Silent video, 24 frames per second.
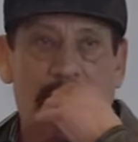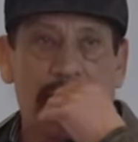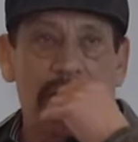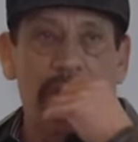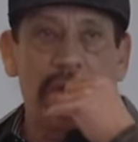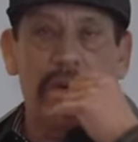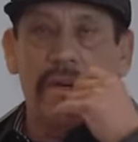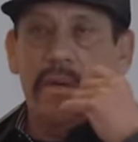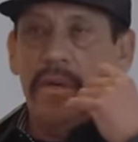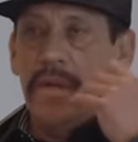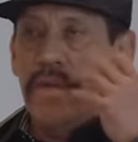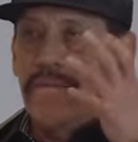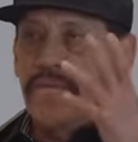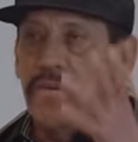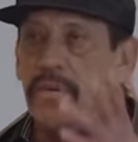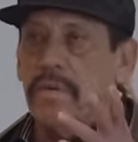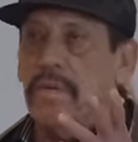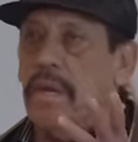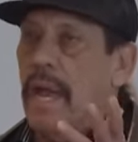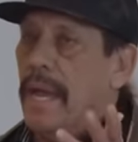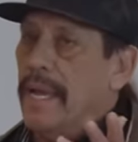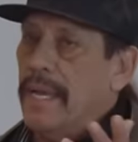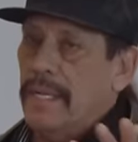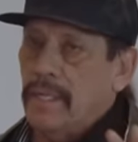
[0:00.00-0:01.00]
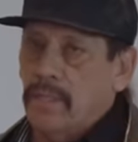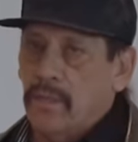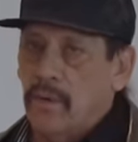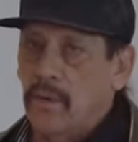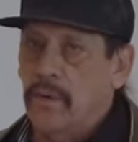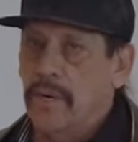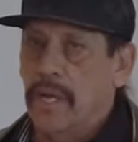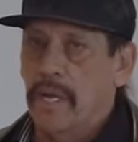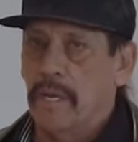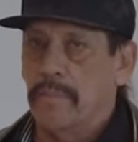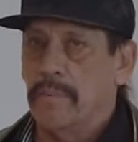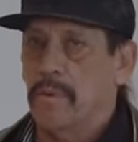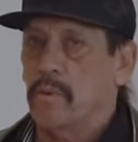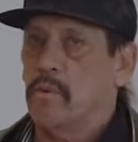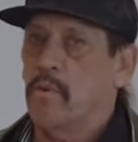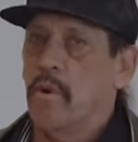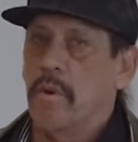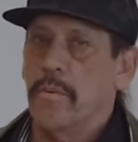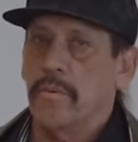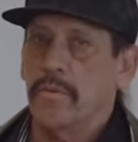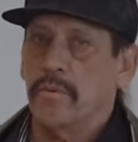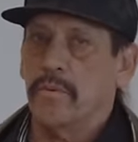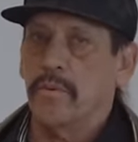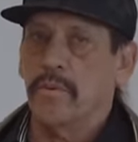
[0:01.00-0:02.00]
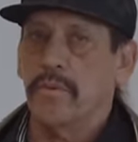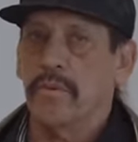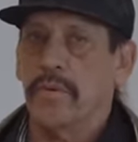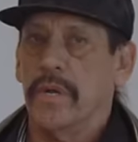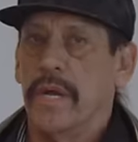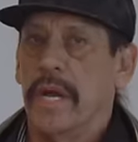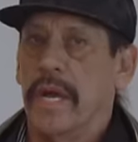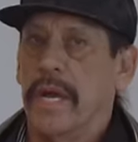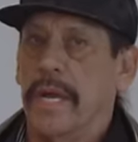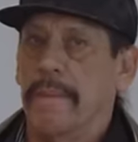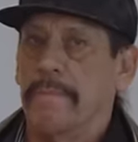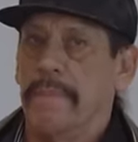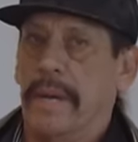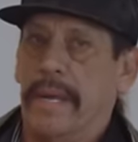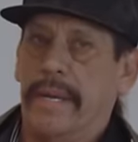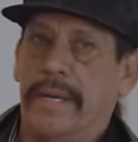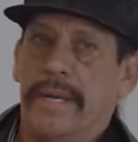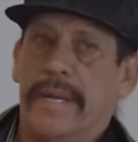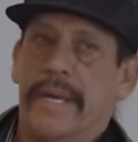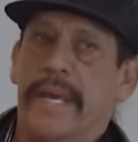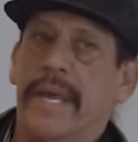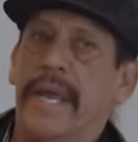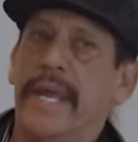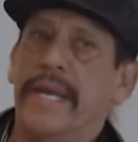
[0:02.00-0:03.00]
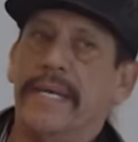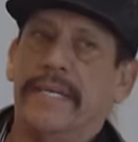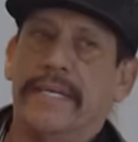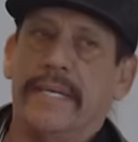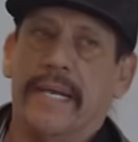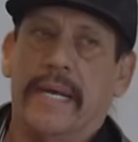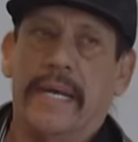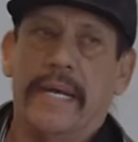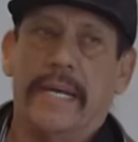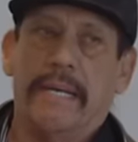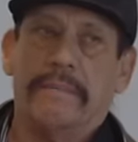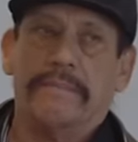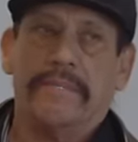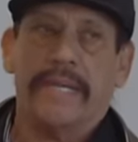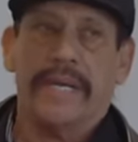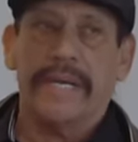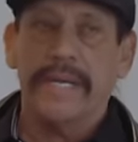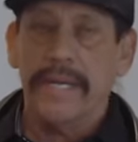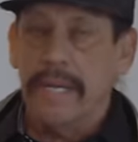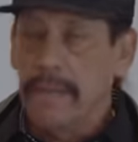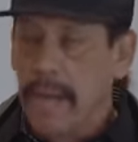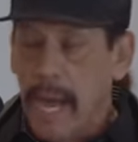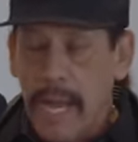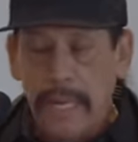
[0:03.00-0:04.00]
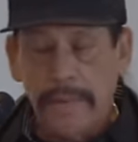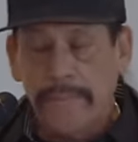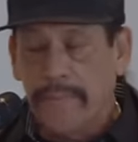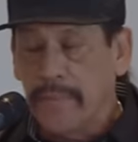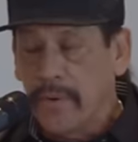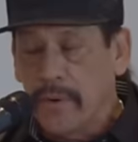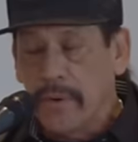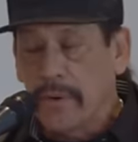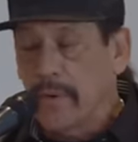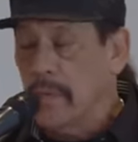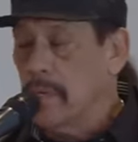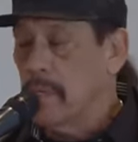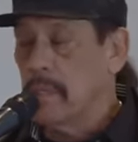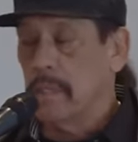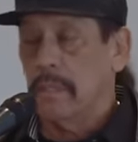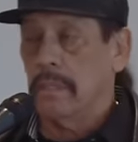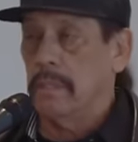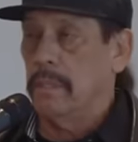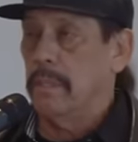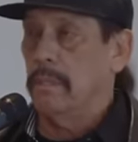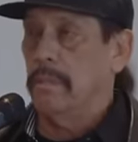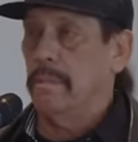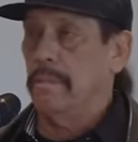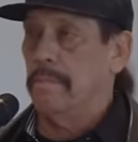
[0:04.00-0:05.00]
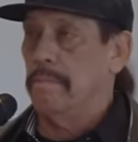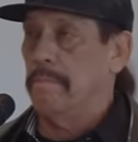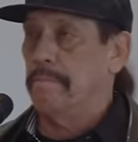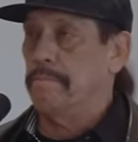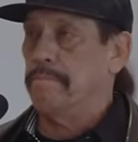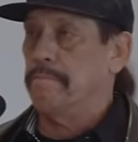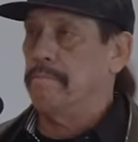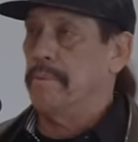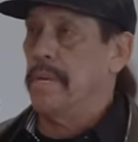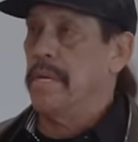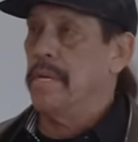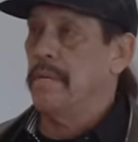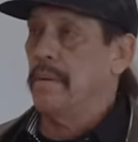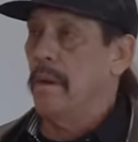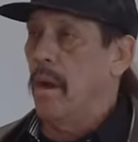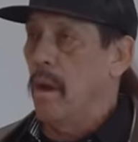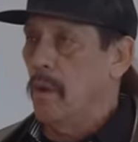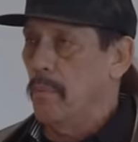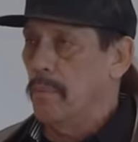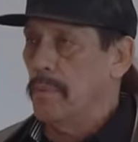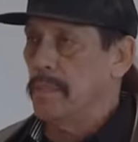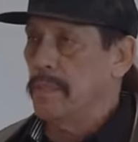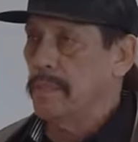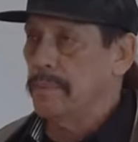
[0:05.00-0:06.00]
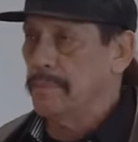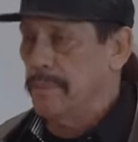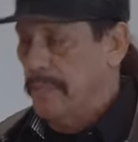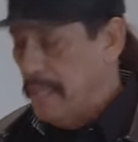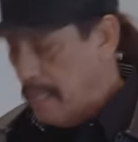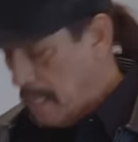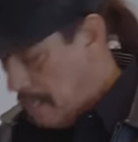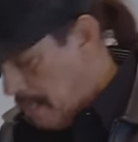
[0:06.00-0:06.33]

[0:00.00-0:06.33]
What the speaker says: You know, I got thrown out of McCormick Junior High about 8 times, and not for but